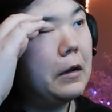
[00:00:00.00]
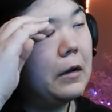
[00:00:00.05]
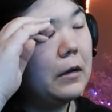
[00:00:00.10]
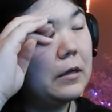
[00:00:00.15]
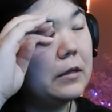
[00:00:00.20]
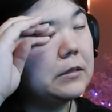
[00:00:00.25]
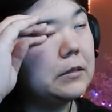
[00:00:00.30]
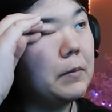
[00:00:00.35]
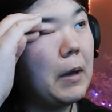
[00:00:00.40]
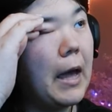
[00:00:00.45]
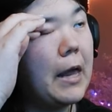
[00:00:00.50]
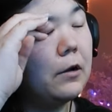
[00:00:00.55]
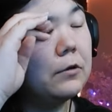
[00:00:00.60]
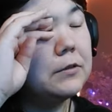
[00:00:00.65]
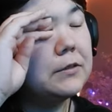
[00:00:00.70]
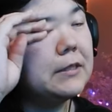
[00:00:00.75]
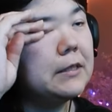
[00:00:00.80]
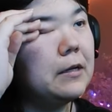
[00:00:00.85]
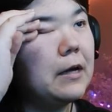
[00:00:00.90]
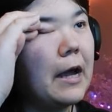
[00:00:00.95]
But
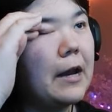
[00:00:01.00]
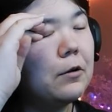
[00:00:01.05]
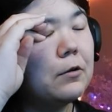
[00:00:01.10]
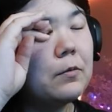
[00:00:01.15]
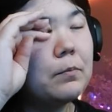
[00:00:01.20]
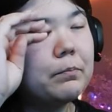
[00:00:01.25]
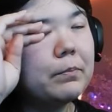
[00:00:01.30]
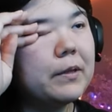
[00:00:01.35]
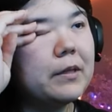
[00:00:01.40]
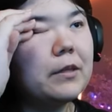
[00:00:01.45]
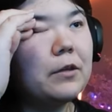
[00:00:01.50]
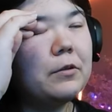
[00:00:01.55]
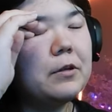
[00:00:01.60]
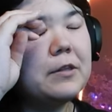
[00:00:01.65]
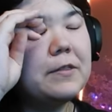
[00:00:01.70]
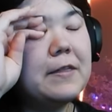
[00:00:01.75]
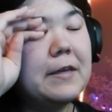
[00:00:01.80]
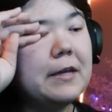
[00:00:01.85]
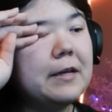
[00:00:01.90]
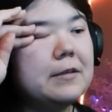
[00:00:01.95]
the only
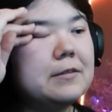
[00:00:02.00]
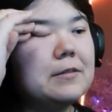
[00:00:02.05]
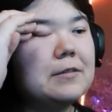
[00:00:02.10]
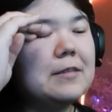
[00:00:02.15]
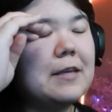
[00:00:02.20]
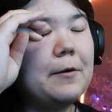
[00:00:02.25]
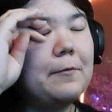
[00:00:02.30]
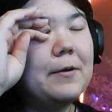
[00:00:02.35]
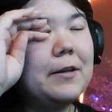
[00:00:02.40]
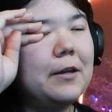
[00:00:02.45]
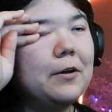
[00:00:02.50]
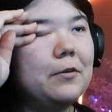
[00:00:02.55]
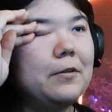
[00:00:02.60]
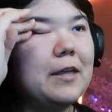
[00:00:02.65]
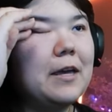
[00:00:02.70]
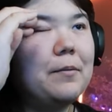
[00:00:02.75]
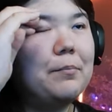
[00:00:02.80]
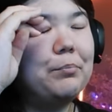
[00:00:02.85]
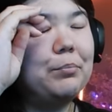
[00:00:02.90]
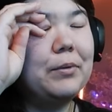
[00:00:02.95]
thing is that we know
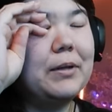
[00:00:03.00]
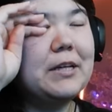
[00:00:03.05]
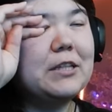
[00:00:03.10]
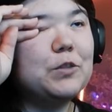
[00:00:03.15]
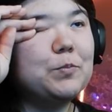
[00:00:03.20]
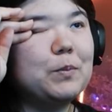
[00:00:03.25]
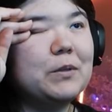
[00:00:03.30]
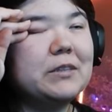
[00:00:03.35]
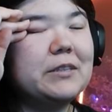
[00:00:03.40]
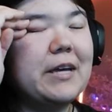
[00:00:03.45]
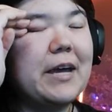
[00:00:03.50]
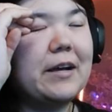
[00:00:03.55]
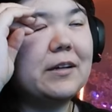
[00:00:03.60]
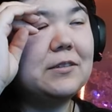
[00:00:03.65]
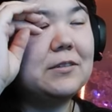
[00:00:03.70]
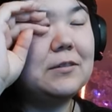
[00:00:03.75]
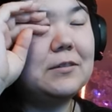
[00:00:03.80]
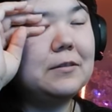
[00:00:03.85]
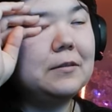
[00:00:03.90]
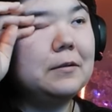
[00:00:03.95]
that Blitz
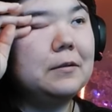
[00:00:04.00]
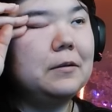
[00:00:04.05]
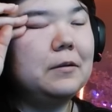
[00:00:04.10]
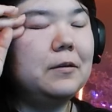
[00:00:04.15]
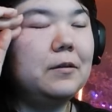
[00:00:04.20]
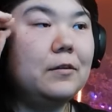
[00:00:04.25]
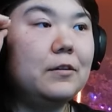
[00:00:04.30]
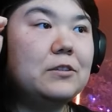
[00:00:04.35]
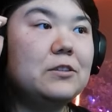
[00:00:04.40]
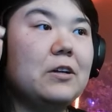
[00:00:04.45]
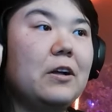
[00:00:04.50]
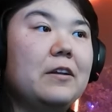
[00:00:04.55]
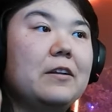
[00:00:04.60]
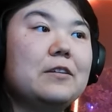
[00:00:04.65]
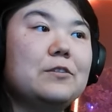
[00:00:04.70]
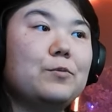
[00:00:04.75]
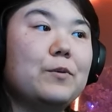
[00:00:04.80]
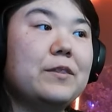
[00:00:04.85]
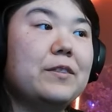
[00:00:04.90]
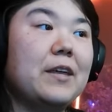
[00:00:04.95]
protects
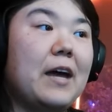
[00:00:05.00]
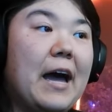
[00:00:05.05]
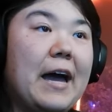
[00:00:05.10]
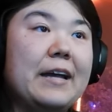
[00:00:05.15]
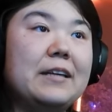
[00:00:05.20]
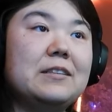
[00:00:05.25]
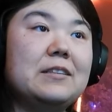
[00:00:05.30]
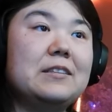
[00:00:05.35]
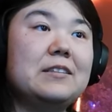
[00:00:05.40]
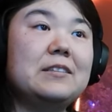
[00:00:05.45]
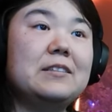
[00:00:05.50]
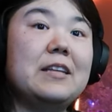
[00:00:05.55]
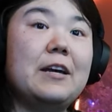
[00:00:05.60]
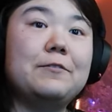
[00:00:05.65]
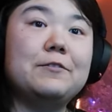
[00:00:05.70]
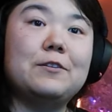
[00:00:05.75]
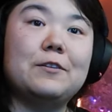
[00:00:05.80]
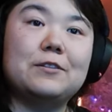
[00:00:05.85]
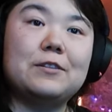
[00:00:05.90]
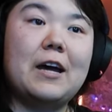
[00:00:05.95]
Solos with the ice and stuff,
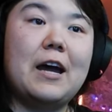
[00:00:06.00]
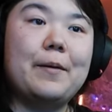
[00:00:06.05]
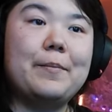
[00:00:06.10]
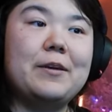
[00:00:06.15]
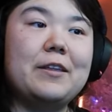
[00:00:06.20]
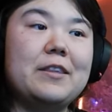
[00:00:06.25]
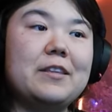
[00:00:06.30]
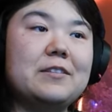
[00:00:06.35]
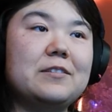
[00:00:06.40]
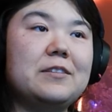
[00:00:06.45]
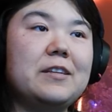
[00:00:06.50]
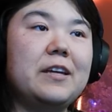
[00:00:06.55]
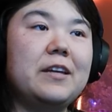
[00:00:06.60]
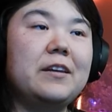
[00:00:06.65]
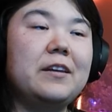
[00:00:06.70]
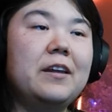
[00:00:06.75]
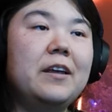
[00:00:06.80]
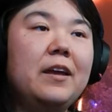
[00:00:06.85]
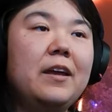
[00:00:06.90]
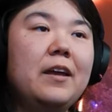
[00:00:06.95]
so it's gotta be this scene.
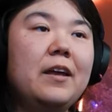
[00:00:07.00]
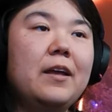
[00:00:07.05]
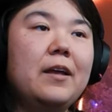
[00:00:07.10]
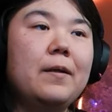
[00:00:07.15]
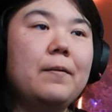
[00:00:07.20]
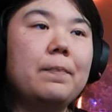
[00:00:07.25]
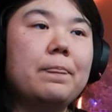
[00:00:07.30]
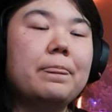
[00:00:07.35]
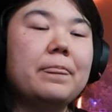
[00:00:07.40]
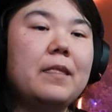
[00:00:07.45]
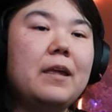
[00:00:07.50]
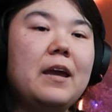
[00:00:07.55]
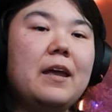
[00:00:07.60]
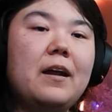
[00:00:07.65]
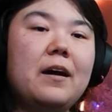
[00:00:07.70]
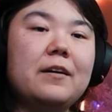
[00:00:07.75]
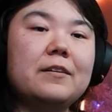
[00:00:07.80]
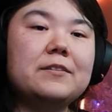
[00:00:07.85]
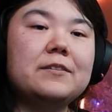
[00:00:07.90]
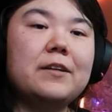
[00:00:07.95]
And
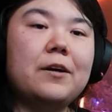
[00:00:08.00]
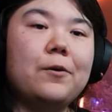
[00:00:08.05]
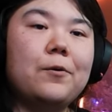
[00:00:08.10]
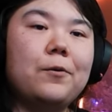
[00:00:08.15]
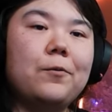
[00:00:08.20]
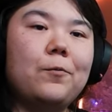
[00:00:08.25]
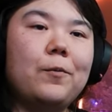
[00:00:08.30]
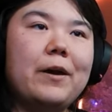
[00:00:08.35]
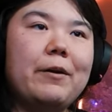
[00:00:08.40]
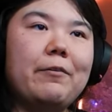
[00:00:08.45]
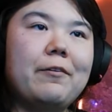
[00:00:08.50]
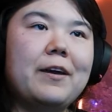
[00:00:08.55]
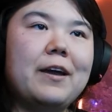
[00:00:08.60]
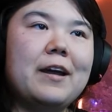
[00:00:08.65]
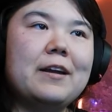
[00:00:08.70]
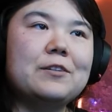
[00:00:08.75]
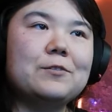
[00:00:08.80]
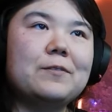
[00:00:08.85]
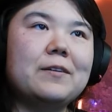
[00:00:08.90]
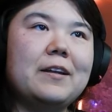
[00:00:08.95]
also, wait, I
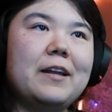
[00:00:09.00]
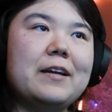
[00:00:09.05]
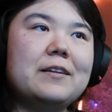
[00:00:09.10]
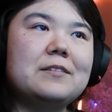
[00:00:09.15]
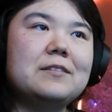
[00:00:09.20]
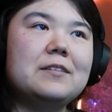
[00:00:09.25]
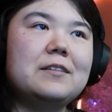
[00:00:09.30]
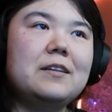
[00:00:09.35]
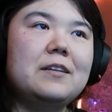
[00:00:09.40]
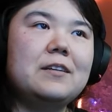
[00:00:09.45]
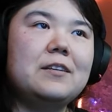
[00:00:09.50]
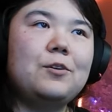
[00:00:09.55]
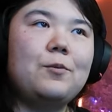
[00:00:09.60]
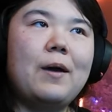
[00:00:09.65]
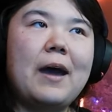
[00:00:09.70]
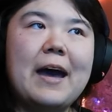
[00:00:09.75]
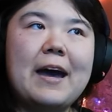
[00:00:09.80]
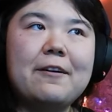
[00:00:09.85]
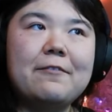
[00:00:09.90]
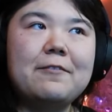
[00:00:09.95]
just realized you
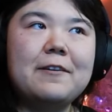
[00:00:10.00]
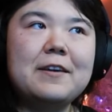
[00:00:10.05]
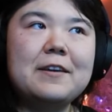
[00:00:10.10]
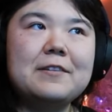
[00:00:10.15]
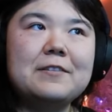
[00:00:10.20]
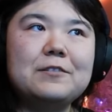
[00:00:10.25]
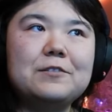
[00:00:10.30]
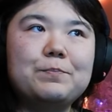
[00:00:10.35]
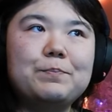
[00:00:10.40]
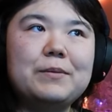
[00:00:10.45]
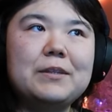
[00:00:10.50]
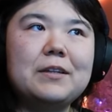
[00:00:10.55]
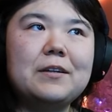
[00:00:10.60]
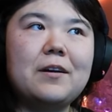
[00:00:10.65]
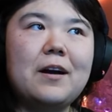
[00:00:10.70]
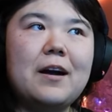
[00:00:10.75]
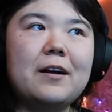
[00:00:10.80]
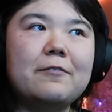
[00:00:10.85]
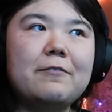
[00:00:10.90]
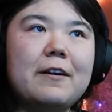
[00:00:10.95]
have his
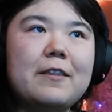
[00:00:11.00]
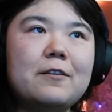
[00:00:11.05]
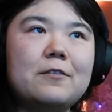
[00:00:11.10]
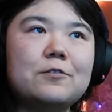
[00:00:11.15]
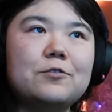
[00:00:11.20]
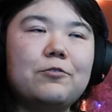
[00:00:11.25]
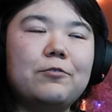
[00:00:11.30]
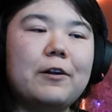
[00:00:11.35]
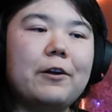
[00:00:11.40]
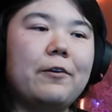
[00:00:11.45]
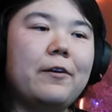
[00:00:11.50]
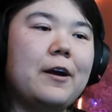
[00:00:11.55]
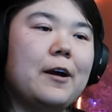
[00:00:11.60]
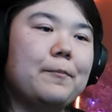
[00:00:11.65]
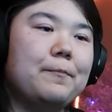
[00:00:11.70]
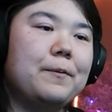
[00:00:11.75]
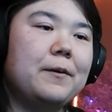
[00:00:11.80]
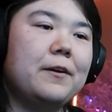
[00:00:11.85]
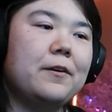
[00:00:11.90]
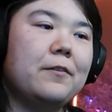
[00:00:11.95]
peacock feathers flare
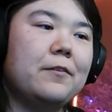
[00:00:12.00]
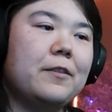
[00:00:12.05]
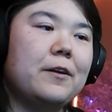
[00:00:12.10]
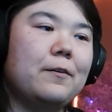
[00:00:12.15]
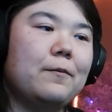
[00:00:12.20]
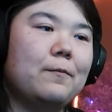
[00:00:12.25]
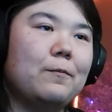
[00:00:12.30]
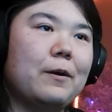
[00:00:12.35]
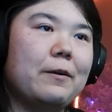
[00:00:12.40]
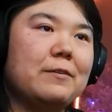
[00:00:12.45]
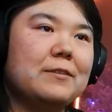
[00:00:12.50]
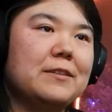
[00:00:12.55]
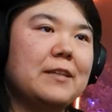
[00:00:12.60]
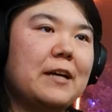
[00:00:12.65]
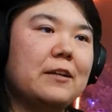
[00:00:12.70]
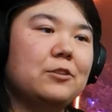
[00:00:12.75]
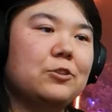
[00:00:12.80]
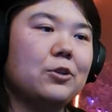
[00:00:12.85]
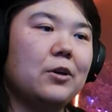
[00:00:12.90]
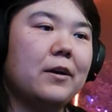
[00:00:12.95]
up here. Where is
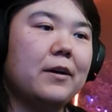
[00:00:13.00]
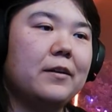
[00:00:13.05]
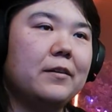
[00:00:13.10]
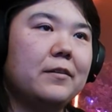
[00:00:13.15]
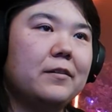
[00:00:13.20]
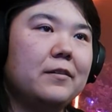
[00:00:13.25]
that shot?